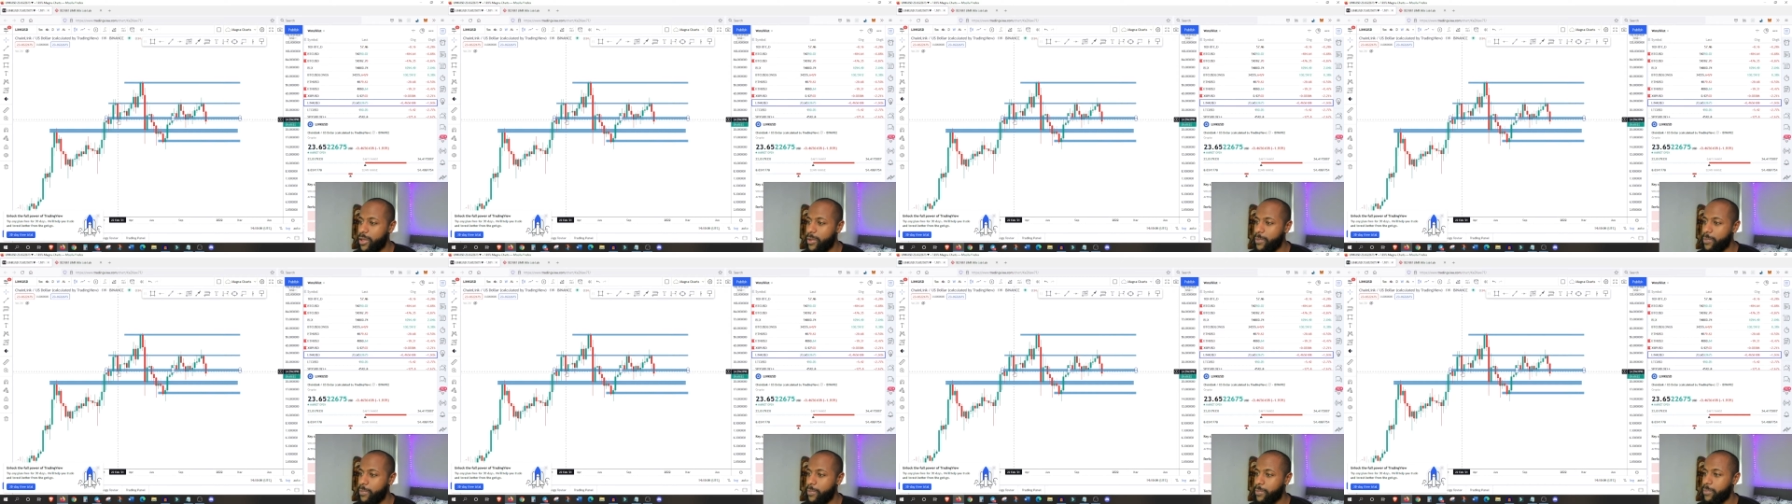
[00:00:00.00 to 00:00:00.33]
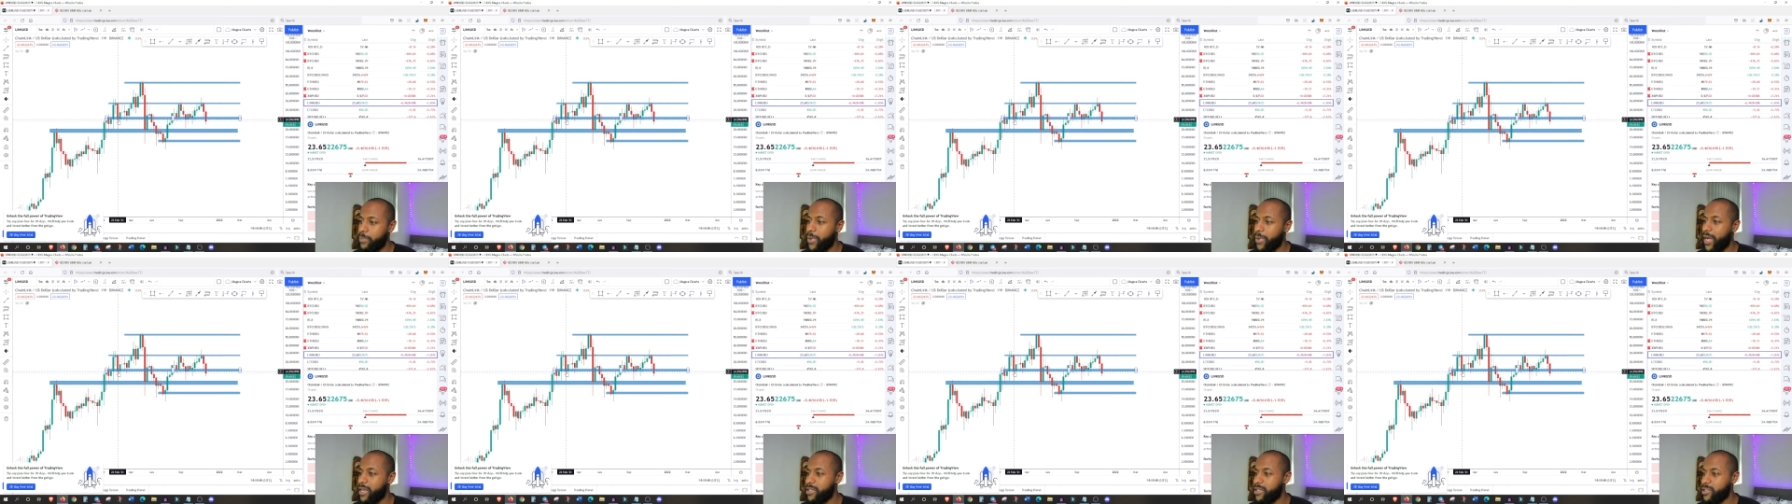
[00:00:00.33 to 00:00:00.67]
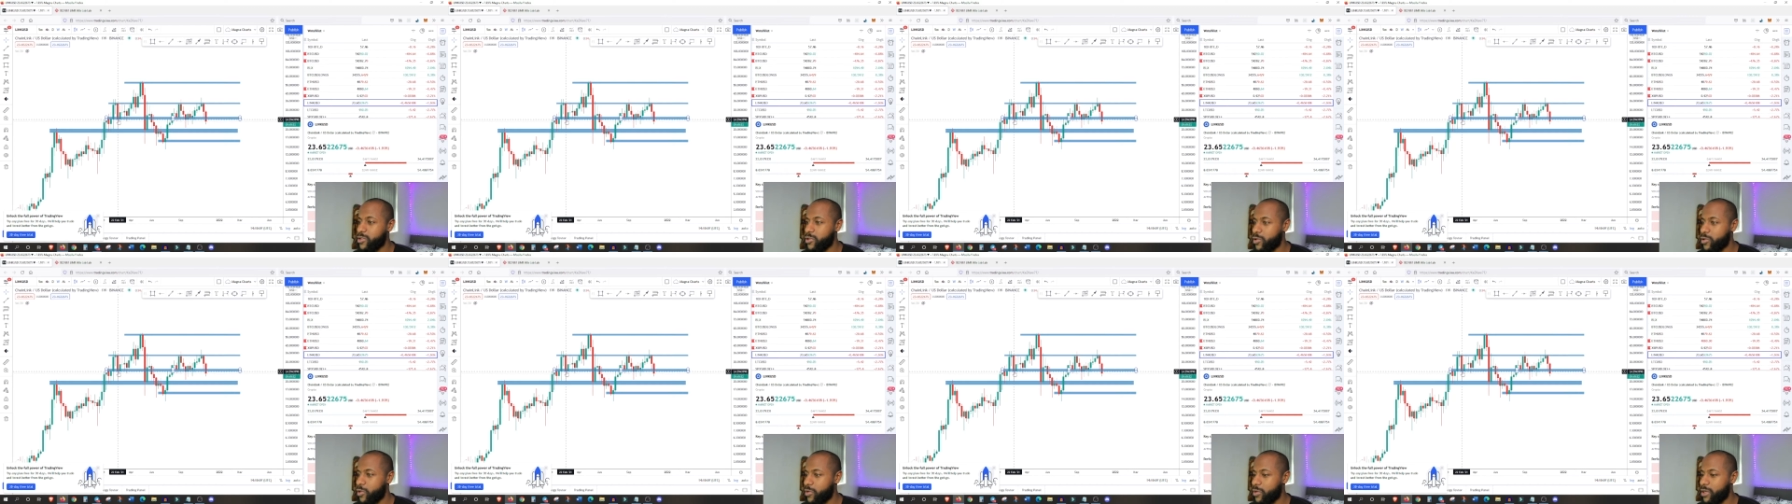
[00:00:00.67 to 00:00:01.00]
Looking
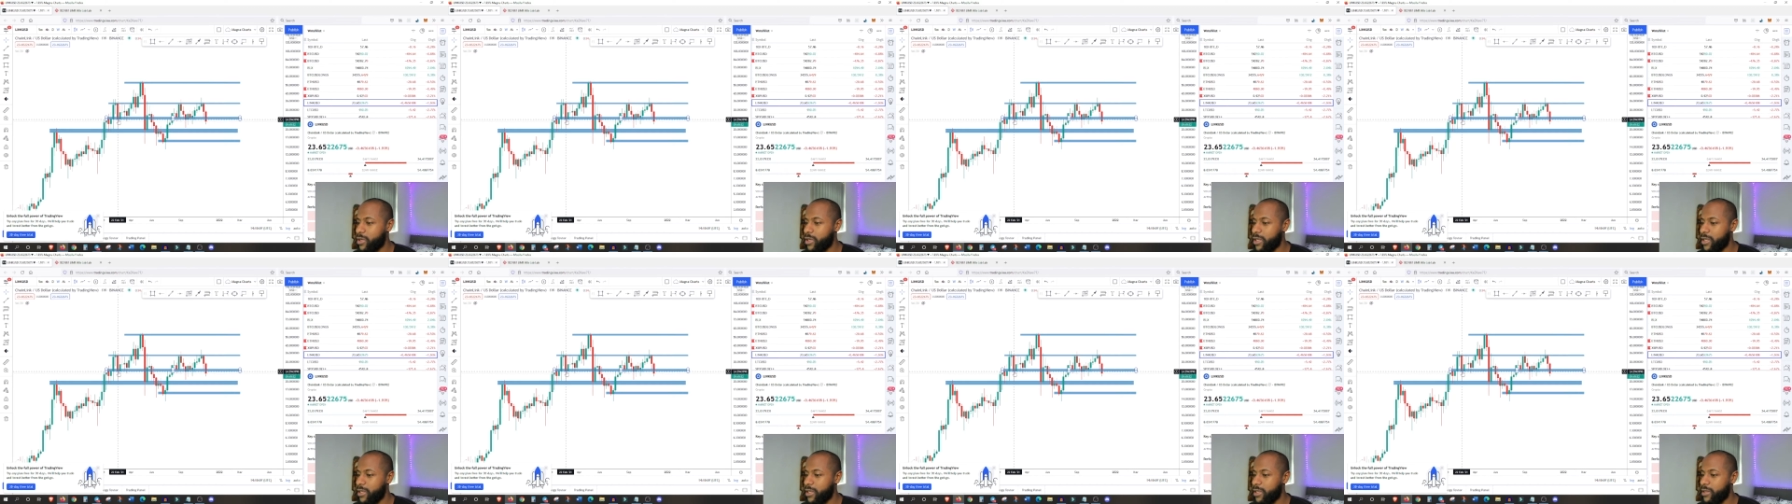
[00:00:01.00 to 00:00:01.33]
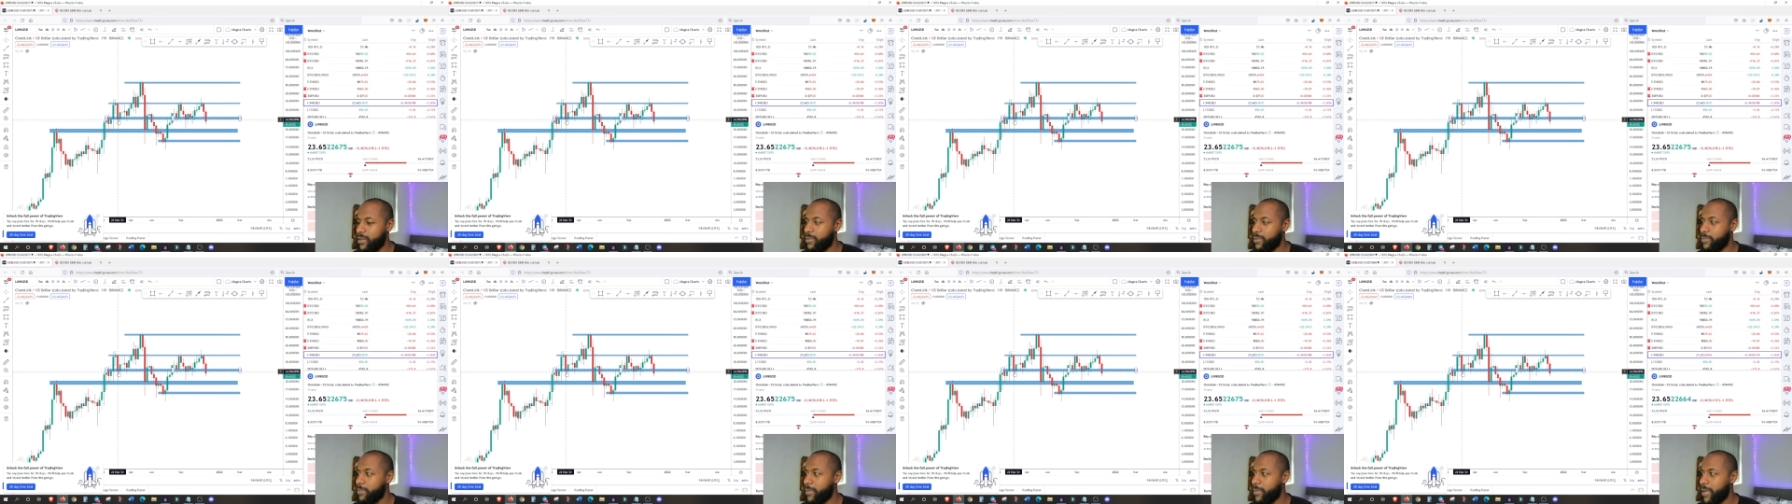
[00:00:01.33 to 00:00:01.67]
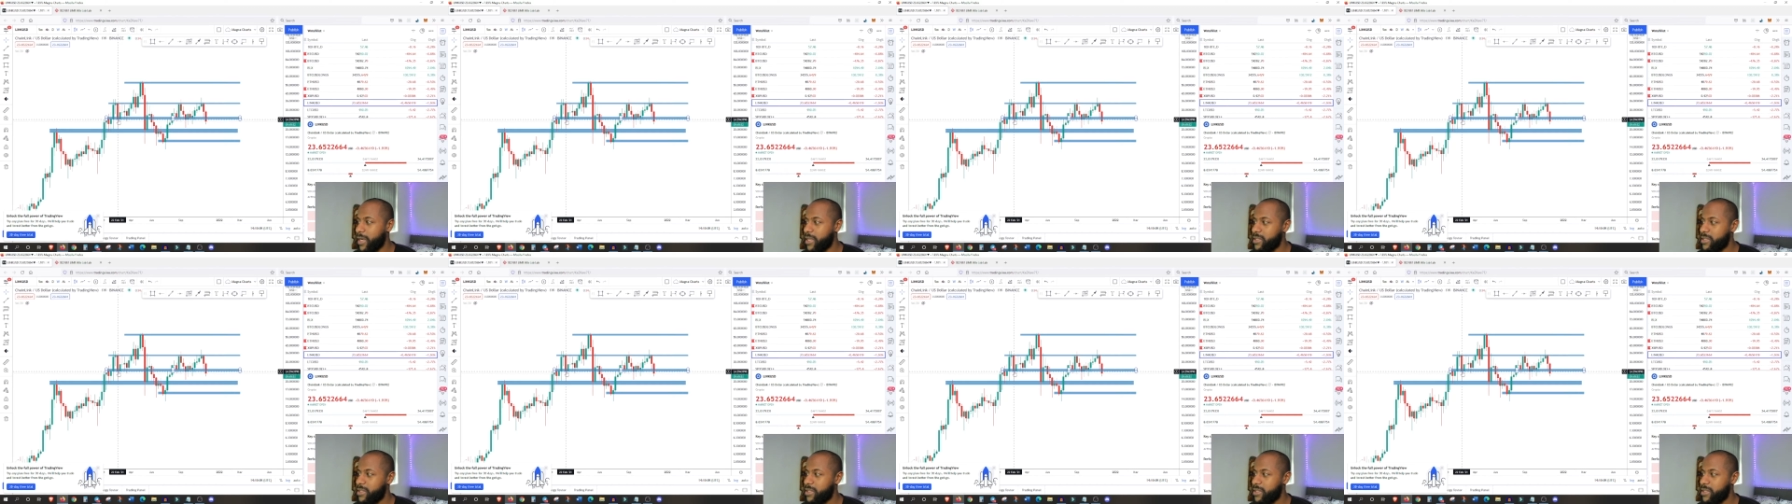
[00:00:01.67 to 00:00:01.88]
back historically,